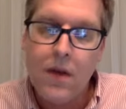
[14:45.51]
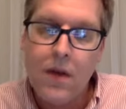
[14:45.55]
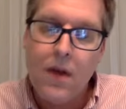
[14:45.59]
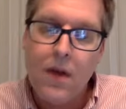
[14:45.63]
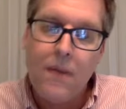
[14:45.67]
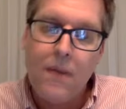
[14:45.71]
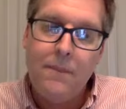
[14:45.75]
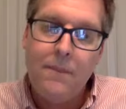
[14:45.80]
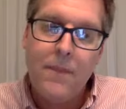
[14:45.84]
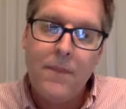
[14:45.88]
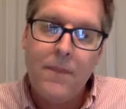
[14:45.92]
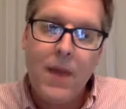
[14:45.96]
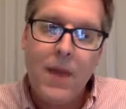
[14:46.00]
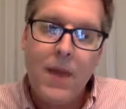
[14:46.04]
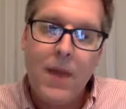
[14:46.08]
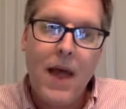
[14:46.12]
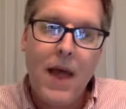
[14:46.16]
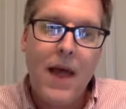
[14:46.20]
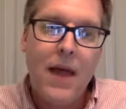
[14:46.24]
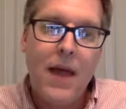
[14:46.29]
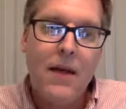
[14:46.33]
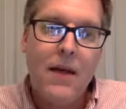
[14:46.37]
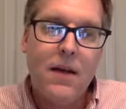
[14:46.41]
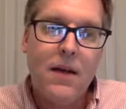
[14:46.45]
Right.
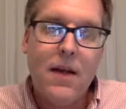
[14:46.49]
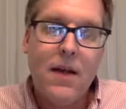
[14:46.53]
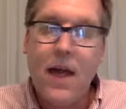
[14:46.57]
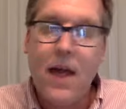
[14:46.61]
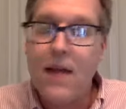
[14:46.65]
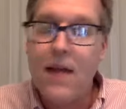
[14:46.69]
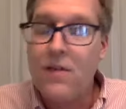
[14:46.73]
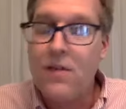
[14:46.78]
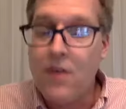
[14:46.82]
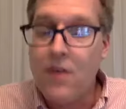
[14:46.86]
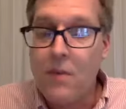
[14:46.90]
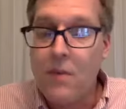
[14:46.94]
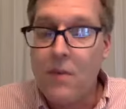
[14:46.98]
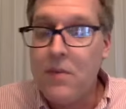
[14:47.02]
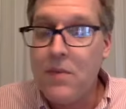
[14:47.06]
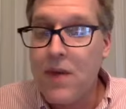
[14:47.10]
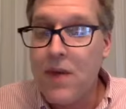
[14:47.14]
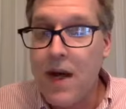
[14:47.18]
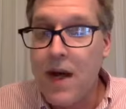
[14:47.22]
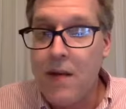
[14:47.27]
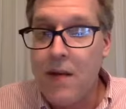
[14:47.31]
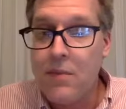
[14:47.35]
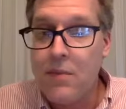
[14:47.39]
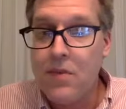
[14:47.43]
And
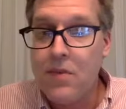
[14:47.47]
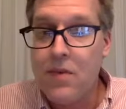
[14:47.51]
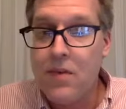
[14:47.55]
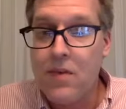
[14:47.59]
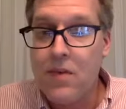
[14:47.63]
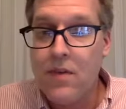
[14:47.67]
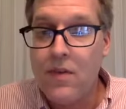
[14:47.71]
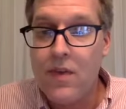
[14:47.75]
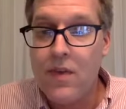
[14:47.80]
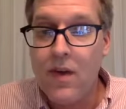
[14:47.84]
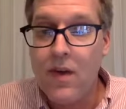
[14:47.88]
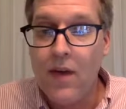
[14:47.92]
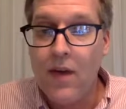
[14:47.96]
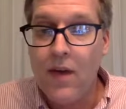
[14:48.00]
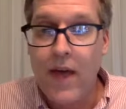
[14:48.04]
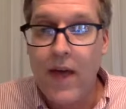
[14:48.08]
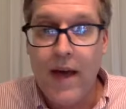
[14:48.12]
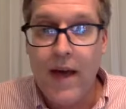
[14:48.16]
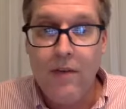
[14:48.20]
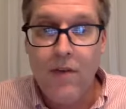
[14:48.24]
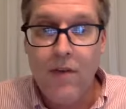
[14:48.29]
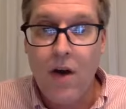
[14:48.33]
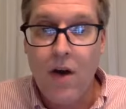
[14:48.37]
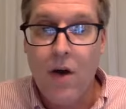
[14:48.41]
sometimes they'll
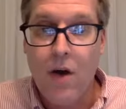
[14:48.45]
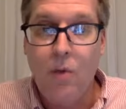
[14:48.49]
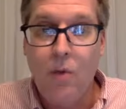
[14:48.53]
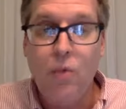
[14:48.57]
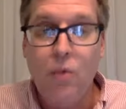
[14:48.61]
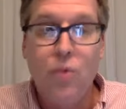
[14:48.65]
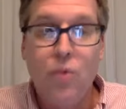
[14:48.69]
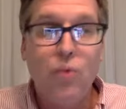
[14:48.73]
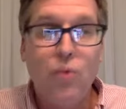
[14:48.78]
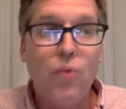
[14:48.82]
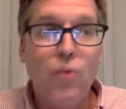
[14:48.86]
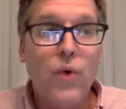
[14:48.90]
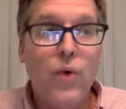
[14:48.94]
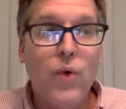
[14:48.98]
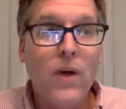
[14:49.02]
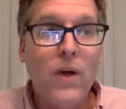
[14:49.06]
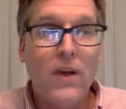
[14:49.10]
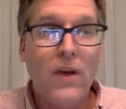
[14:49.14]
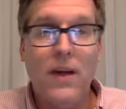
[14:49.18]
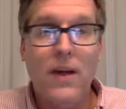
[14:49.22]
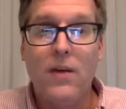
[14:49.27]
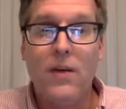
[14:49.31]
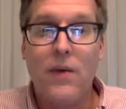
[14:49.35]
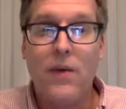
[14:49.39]
have a
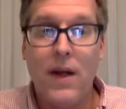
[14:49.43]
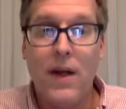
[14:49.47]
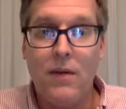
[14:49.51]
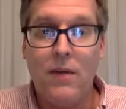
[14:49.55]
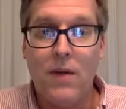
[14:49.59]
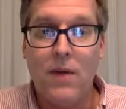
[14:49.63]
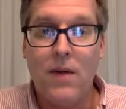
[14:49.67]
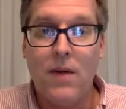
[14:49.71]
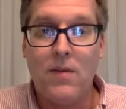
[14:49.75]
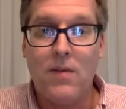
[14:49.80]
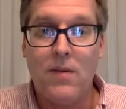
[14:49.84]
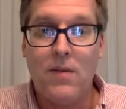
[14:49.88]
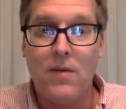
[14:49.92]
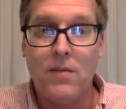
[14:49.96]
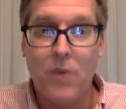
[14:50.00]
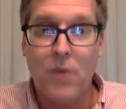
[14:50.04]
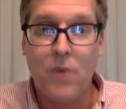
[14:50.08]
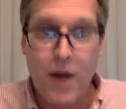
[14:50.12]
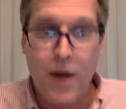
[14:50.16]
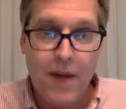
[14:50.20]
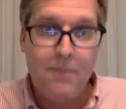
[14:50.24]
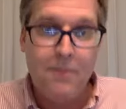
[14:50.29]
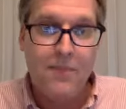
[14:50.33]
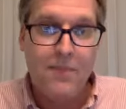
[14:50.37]
really great reason
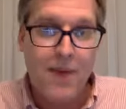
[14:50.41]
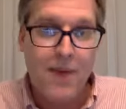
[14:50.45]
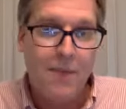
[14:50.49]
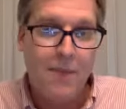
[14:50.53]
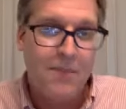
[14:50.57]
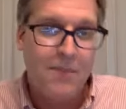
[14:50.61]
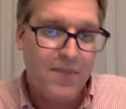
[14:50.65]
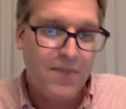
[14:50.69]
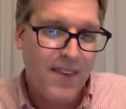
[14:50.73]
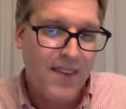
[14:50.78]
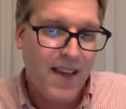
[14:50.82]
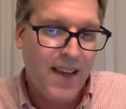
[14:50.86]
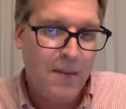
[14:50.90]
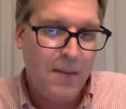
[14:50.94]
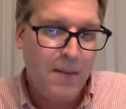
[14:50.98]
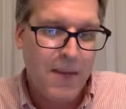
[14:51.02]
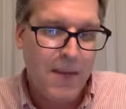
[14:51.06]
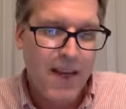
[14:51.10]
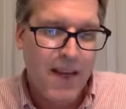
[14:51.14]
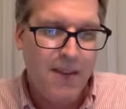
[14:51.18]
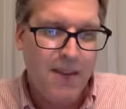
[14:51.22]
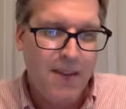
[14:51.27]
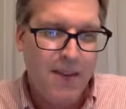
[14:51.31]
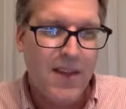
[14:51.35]
where I'm
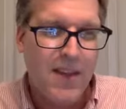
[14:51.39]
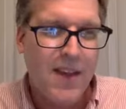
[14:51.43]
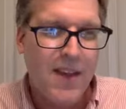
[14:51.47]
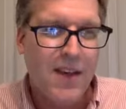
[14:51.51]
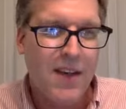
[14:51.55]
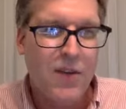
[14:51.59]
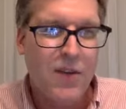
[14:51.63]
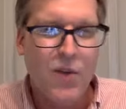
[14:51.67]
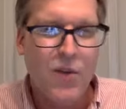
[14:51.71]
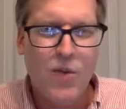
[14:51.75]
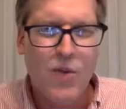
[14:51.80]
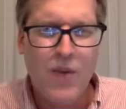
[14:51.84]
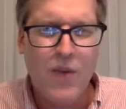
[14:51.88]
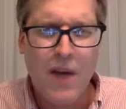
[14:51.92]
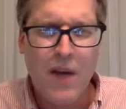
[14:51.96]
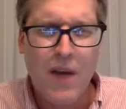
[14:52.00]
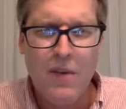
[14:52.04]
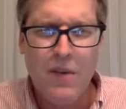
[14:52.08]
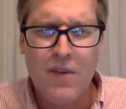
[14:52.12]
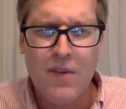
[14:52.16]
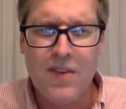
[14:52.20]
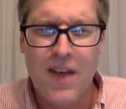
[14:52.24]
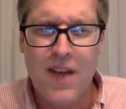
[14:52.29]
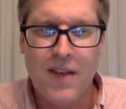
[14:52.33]
timing out and thinking, ooh, that
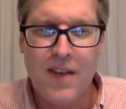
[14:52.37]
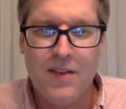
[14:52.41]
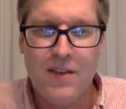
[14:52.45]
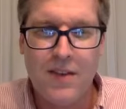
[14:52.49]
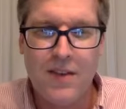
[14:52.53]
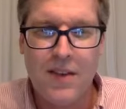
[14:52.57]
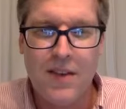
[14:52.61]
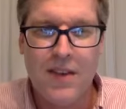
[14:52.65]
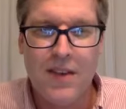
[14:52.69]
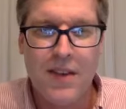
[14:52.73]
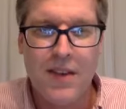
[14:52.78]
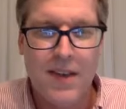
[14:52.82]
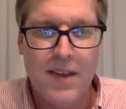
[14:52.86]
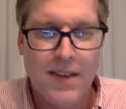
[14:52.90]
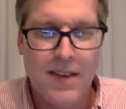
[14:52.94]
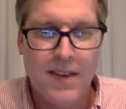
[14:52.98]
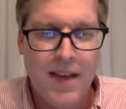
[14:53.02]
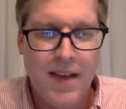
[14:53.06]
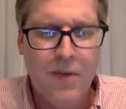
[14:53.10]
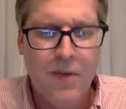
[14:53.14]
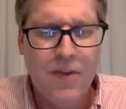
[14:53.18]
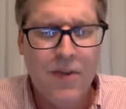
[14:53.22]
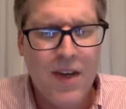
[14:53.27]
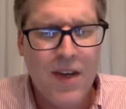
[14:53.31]
was kind of
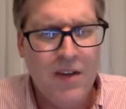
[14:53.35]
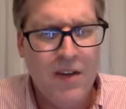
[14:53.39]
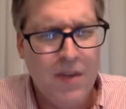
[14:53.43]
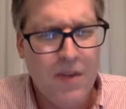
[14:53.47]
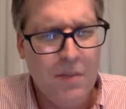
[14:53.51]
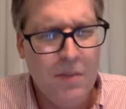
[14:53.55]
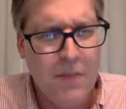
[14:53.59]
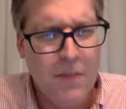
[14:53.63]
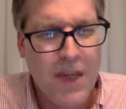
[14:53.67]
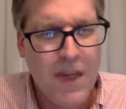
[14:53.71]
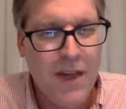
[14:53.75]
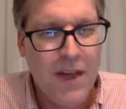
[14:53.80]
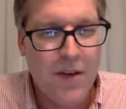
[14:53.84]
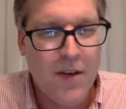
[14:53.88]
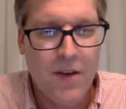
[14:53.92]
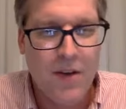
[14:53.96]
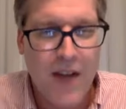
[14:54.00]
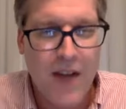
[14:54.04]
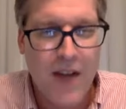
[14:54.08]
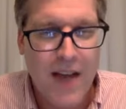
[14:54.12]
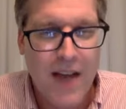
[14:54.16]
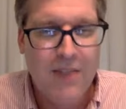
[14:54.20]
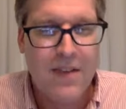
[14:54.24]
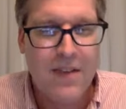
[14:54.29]
a mean or
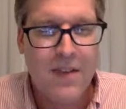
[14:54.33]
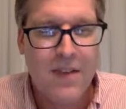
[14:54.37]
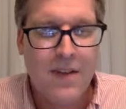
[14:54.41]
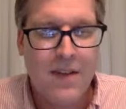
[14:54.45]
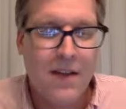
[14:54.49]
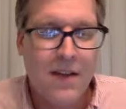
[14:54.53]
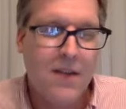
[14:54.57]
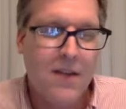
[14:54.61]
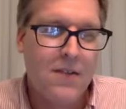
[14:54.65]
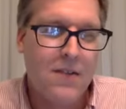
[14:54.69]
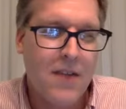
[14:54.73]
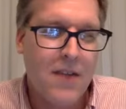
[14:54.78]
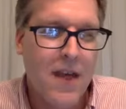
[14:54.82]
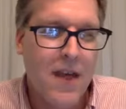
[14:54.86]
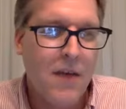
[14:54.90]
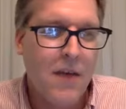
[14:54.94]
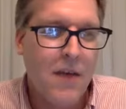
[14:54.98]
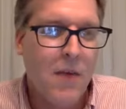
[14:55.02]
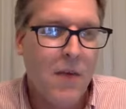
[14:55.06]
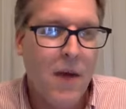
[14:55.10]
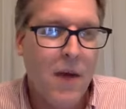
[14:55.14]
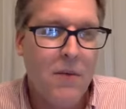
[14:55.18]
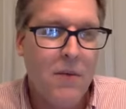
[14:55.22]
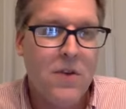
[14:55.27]
nasty thing to say.
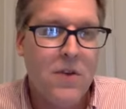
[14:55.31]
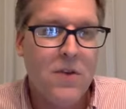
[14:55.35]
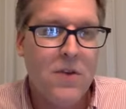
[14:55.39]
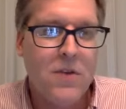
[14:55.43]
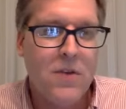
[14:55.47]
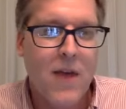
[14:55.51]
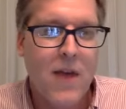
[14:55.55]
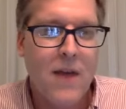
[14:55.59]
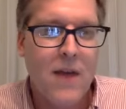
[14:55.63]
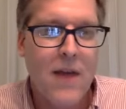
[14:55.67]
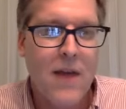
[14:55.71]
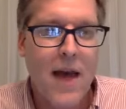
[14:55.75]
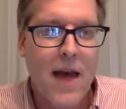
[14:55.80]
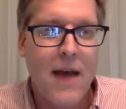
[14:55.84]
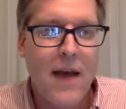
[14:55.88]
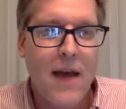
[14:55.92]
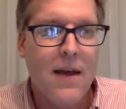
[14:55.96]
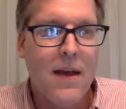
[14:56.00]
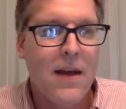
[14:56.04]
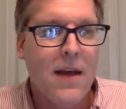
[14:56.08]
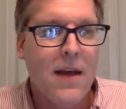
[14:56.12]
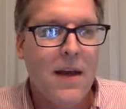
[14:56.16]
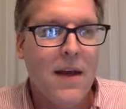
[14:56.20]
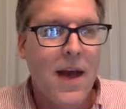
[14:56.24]
Why would you say that?
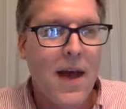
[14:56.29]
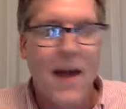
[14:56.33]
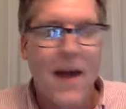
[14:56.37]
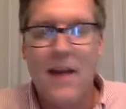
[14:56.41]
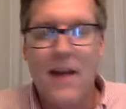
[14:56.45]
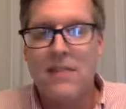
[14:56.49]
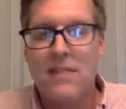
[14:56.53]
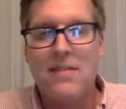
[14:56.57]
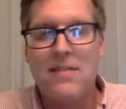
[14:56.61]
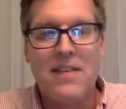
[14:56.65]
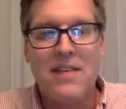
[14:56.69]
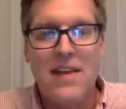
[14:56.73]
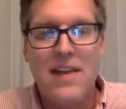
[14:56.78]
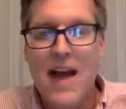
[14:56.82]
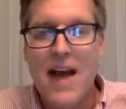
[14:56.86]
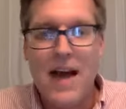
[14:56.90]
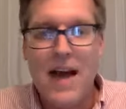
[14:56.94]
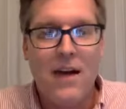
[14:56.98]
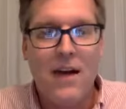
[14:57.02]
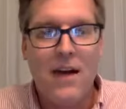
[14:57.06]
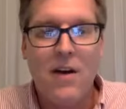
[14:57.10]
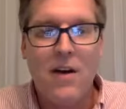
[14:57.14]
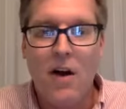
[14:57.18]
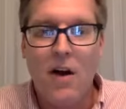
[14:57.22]
And it's
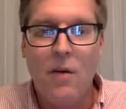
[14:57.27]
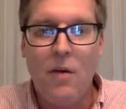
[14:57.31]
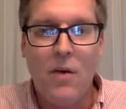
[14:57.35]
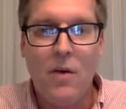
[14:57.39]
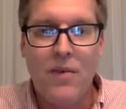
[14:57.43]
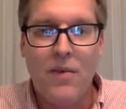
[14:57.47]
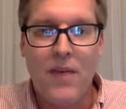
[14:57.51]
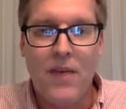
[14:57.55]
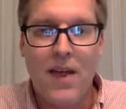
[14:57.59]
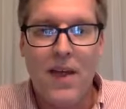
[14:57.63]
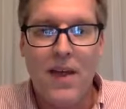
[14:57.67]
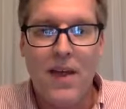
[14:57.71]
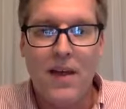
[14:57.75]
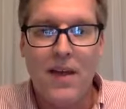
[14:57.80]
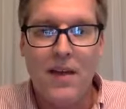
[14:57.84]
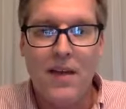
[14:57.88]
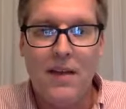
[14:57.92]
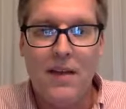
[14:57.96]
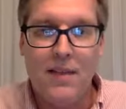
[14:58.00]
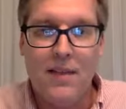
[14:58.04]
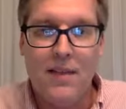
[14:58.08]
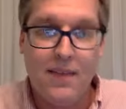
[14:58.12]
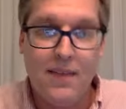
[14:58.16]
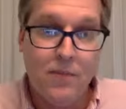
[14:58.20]
not at all what they
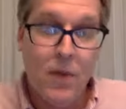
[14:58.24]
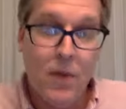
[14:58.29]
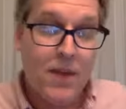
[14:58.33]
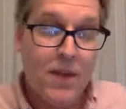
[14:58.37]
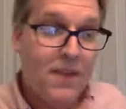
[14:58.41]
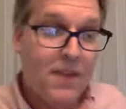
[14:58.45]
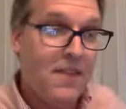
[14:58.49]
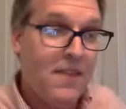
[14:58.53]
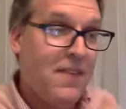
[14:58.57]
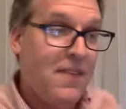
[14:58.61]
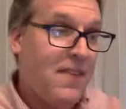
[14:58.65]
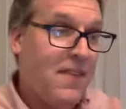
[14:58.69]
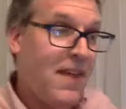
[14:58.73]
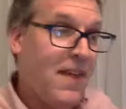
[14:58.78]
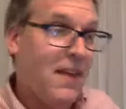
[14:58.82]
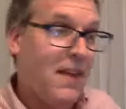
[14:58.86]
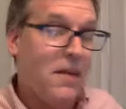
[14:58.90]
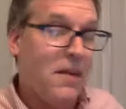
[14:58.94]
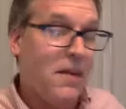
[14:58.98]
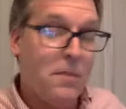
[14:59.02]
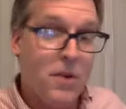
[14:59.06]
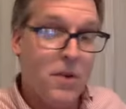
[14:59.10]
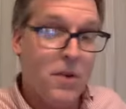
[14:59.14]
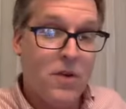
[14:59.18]

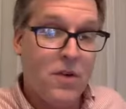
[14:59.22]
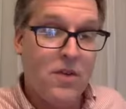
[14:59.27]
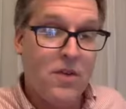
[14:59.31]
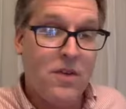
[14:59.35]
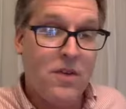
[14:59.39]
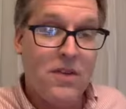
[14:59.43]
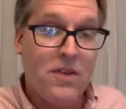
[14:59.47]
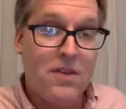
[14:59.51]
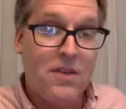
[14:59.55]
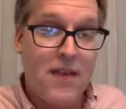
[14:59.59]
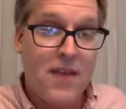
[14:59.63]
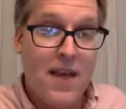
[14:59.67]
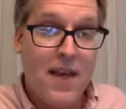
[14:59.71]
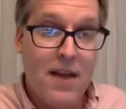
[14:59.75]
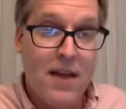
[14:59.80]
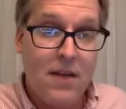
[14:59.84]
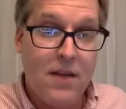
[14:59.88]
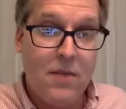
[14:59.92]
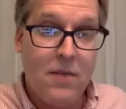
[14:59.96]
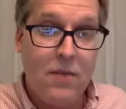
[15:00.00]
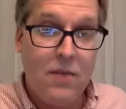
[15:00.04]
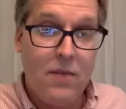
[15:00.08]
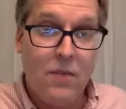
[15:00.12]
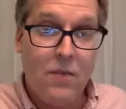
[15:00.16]
the person said
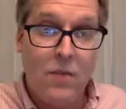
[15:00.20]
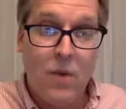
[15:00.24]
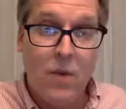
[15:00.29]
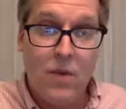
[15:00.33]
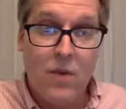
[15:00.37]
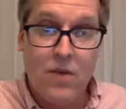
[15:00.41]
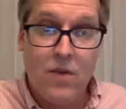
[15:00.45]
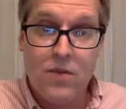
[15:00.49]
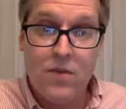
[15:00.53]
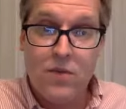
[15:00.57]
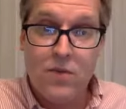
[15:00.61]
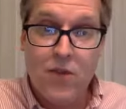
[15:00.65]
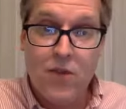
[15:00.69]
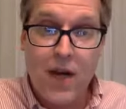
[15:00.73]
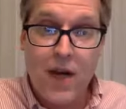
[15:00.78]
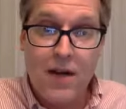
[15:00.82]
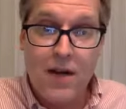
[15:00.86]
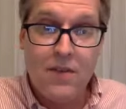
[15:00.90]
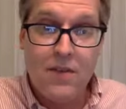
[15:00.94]
it was trying to